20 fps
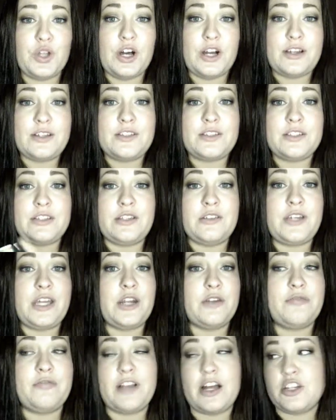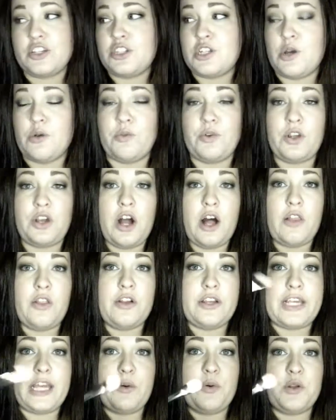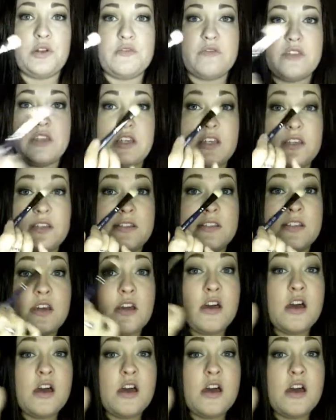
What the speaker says: looks. Get a flesh toned color, get one of these.